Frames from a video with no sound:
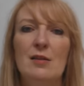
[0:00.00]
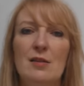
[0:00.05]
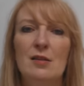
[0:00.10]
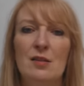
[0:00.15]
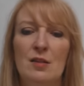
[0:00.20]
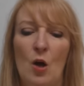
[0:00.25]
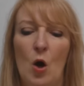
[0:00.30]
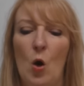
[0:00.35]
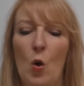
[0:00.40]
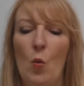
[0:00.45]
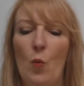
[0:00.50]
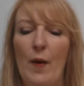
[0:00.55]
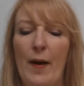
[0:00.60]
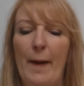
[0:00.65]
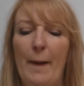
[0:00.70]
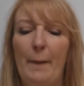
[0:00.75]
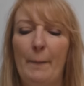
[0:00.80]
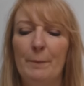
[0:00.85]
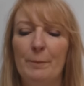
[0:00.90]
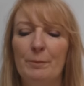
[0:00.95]
So
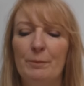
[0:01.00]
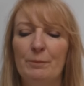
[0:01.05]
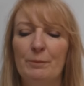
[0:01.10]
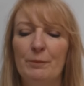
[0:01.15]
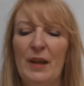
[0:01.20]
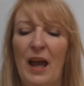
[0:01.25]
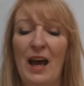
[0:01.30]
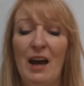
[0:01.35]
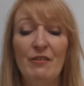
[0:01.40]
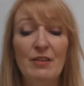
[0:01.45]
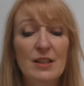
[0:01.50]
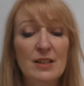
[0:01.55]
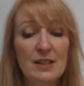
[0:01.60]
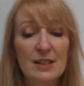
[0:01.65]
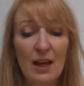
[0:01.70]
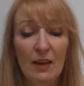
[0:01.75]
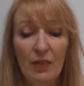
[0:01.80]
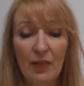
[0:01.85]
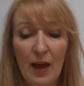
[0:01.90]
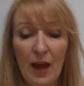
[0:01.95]
having
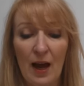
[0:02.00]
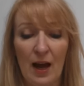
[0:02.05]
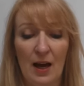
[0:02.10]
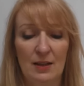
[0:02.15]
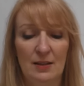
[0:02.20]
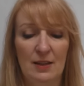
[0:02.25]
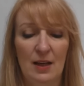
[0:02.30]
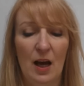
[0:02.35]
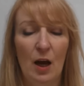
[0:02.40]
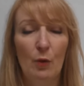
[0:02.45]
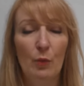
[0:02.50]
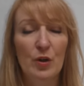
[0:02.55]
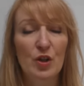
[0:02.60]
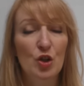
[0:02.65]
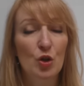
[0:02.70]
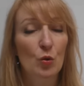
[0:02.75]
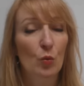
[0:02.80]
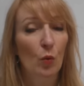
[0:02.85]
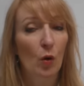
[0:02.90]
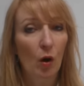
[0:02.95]
said that, I
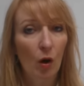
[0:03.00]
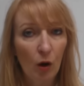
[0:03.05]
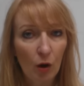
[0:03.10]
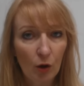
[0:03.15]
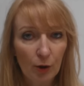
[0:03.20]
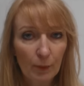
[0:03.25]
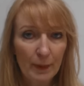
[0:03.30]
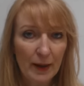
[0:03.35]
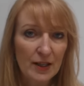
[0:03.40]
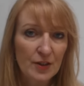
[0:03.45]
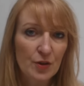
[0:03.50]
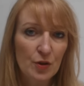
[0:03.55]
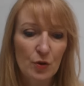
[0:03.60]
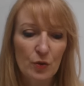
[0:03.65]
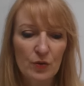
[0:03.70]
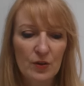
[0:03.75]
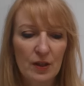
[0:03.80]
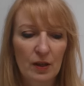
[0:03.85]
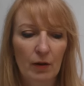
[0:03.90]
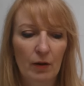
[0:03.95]
wish you all the best,
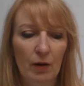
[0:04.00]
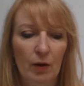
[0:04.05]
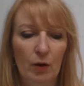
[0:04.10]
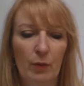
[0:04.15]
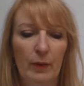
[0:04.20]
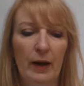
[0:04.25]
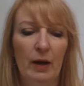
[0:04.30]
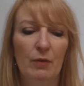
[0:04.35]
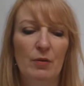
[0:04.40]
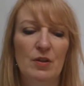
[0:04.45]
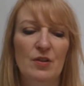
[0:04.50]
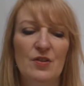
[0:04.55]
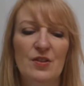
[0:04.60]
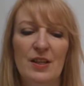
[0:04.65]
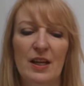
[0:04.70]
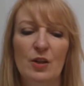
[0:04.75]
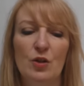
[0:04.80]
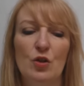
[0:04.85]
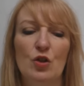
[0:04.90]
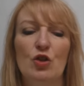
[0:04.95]
you dear Aquarians.
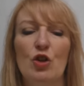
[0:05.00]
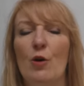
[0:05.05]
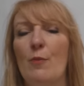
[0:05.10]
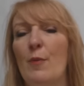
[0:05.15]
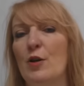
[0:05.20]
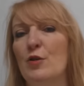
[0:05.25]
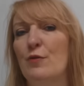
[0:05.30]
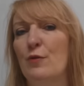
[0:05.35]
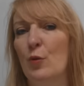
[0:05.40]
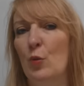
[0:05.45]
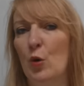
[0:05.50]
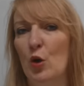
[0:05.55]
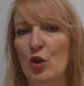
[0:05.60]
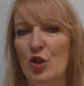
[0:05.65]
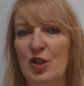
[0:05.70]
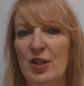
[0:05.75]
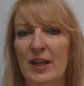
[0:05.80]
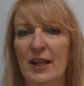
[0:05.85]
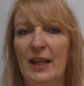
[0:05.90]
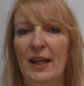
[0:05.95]
Thank you so much for
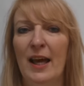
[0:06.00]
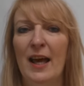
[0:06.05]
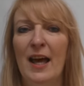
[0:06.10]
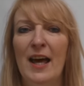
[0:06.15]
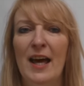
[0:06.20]
watching.